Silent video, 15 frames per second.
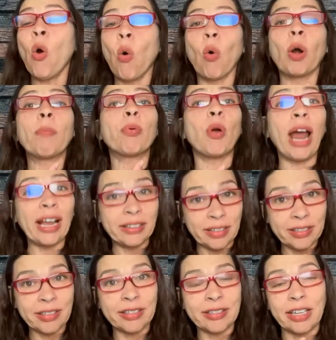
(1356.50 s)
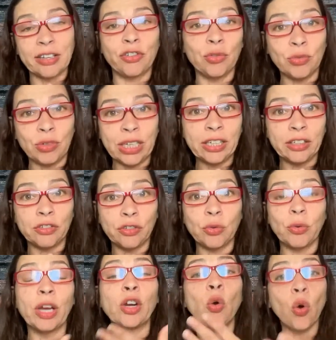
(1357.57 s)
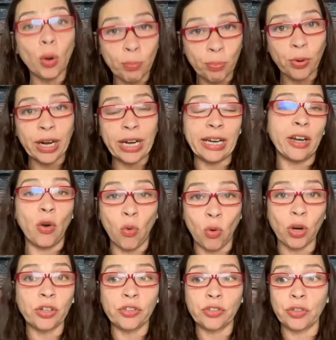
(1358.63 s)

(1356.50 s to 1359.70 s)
or practices that you need to incorporate in order